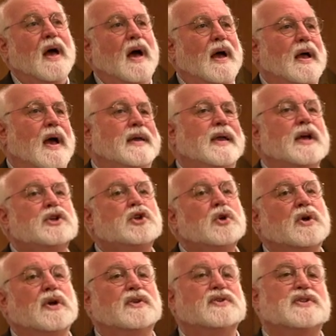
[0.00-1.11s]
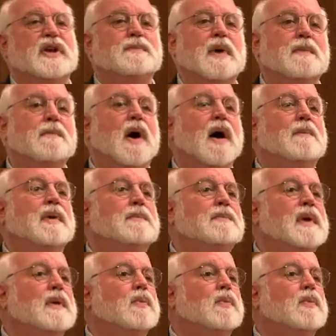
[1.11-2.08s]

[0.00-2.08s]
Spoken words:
I guess you could say my mom and me,